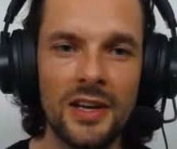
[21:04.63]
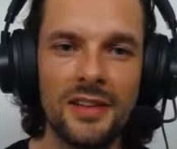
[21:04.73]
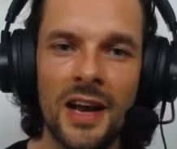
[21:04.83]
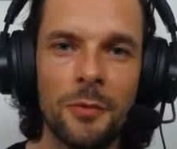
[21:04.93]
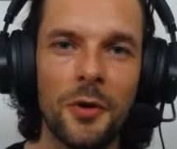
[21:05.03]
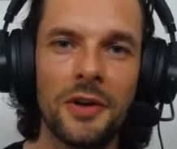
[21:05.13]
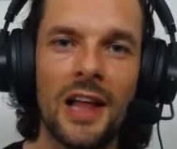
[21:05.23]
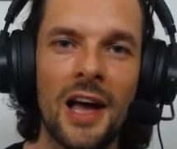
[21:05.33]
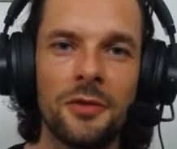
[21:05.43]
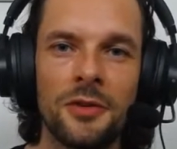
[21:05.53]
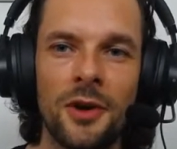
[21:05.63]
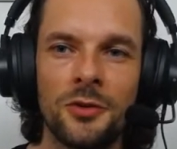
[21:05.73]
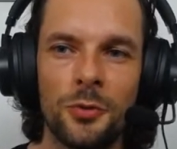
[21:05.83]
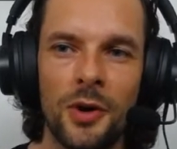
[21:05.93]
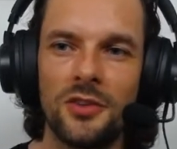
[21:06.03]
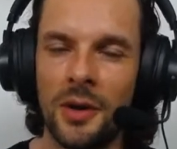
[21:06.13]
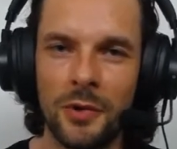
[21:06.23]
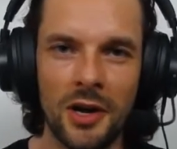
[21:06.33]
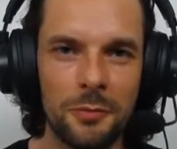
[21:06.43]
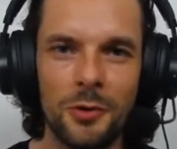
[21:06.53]
that I'm going live on Twitch and I'm
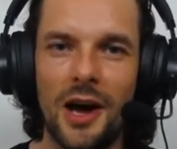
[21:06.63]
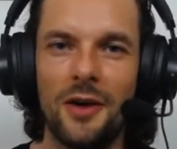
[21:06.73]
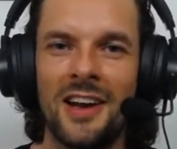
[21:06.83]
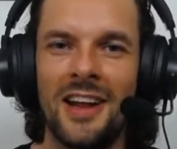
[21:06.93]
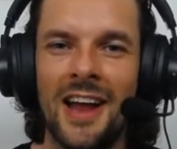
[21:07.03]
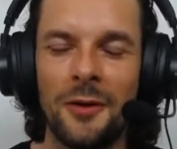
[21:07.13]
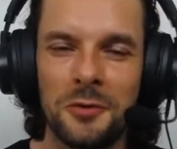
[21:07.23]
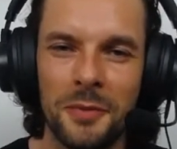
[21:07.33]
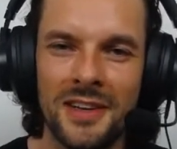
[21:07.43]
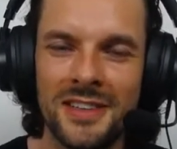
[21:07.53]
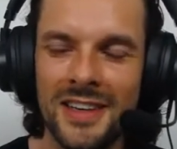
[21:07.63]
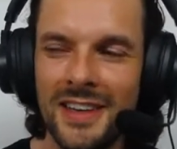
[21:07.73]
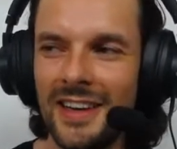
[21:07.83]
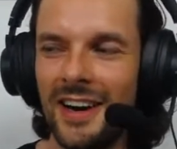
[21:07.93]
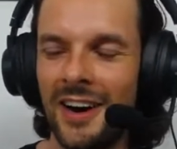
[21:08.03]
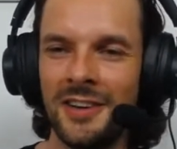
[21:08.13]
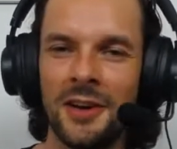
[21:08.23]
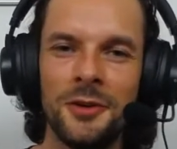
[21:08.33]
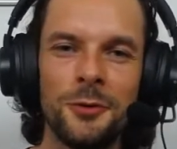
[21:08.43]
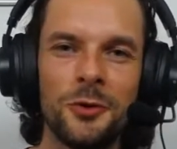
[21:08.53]
gonna put out an announcement on
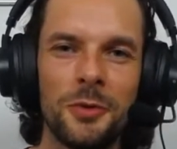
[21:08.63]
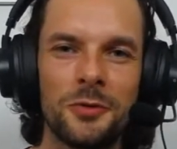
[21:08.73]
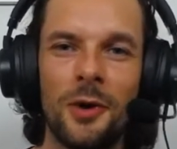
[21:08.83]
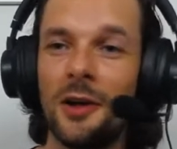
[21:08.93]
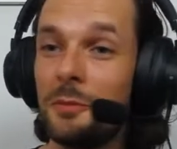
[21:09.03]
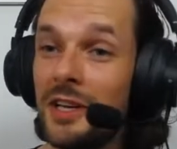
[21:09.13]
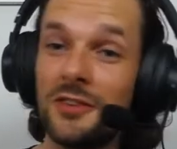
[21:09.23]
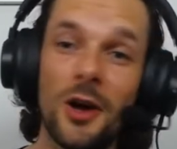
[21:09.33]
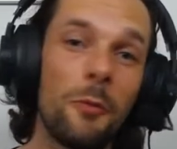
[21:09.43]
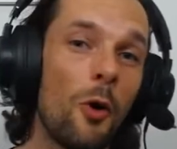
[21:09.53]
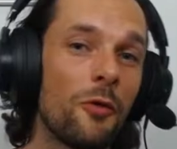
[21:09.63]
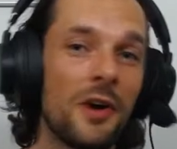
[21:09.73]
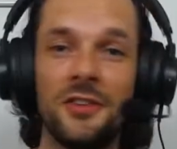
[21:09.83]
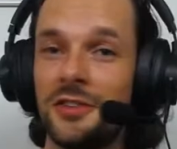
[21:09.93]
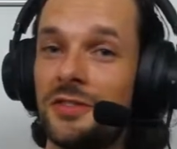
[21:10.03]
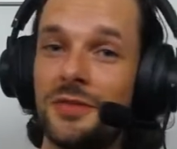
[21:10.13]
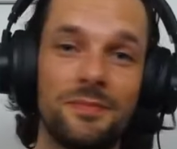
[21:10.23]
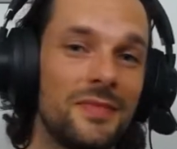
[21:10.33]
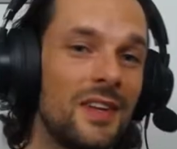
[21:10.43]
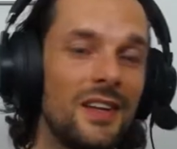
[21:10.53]
YouTube as well, please come over and just
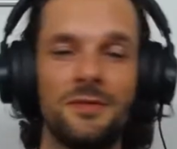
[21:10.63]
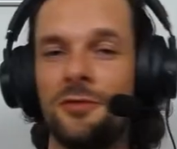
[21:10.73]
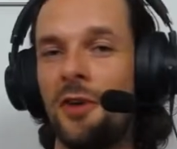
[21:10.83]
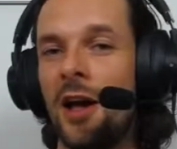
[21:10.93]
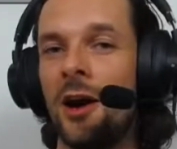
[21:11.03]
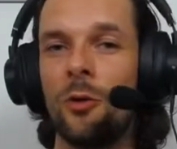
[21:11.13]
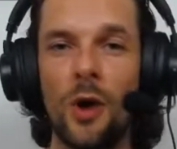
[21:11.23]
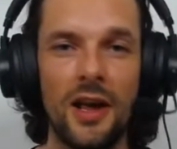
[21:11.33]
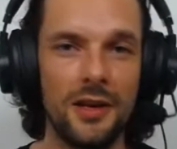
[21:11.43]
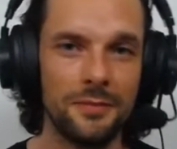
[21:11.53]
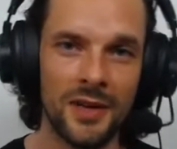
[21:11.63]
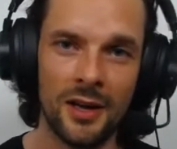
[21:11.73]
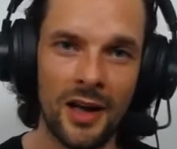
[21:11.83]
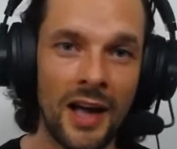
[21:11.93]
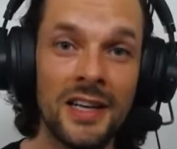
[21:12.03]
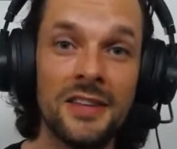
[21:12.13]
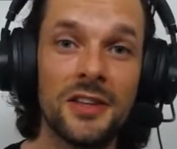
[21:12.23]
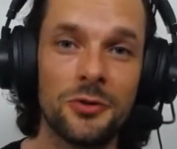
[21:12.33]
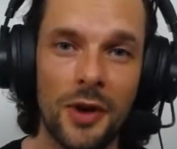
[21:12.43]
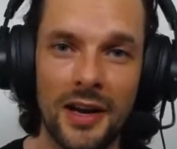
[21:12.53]
fire away. I need the
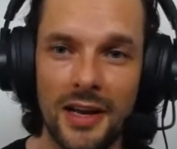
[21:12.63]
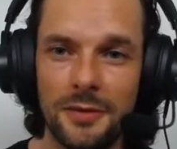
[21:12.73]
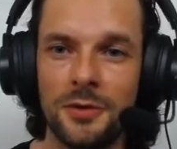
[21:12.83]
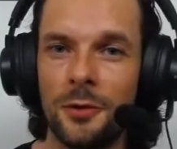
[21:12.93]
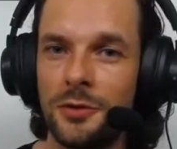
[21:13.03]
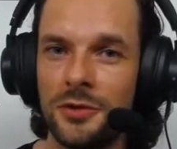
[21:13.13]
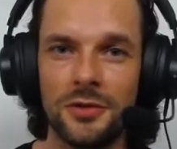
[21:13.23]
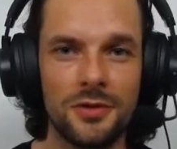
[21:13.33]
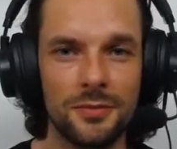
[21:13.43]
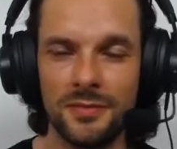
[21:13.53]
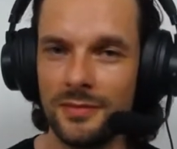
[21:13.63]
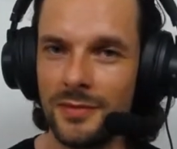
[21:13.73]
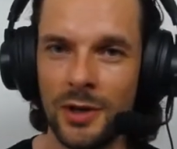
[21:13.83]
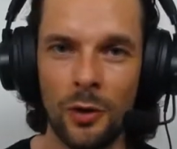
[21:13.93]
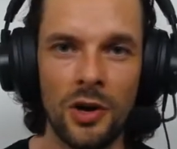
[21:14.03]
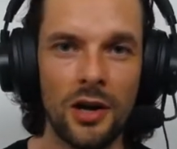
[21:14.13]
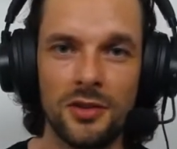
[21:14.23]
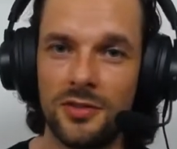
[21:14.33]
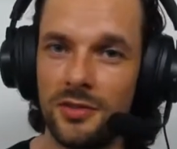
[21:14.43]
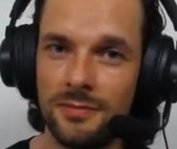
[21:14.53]
training, so just go
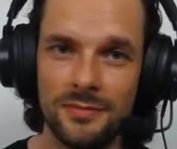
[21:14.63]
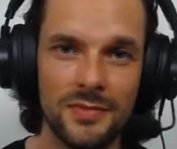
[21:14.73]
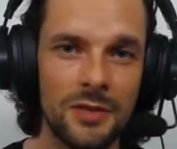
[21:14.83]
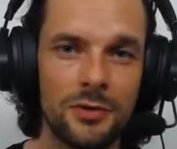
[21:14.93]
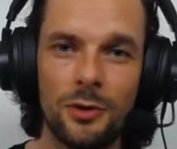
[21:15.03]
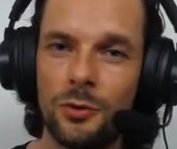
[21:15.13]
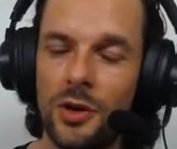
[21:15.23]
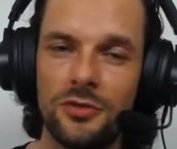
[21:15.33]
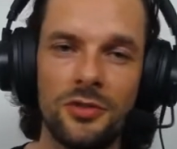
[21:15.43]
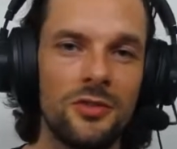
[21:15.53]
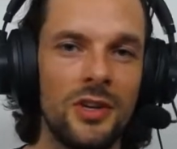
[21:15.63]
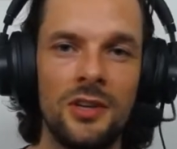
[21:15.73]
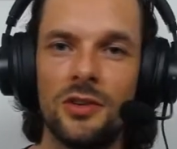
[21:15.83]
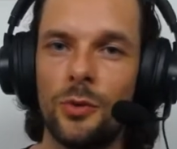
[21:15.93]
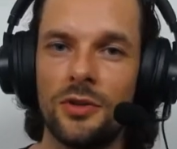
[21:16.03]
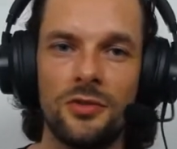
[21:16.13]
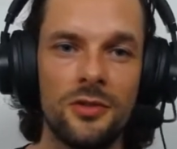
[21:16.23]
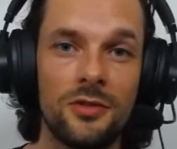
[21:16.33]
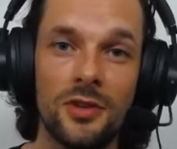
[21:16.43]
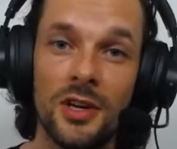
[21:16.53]
nuts. Difficult questions, easy
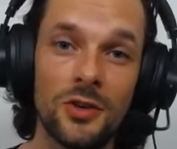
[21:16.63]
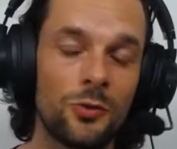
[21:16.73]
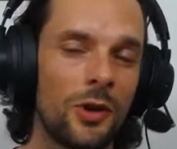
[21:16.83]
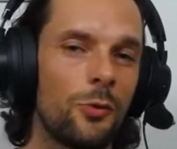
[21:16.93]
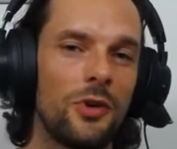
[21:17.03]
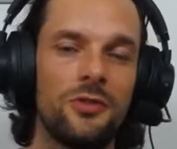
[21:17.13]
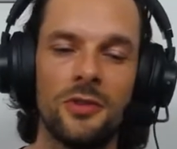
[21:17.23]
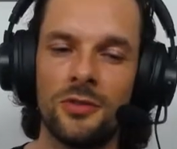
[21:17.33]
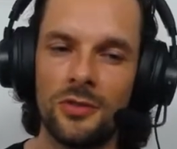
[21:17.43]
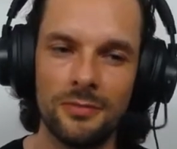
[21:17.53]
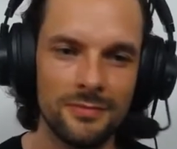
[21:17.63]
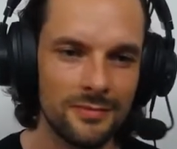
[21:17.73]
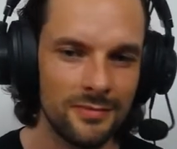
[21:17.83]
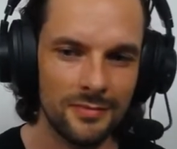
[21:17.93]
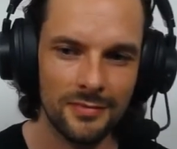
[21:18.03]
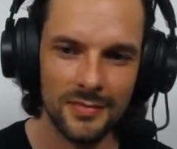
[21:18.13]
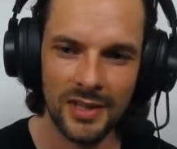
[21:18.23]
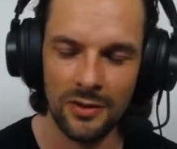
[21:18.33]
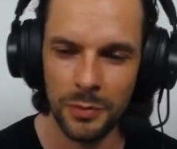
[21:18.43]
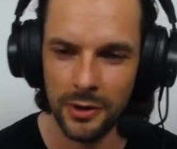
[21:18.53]
questions, trick questions.
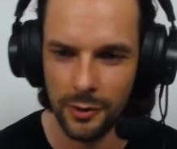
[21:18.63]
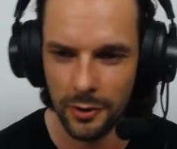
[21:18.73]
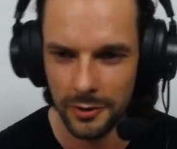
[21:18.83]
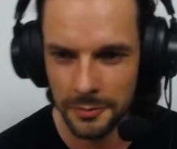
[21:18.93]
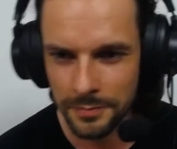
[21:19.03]
Give me your all.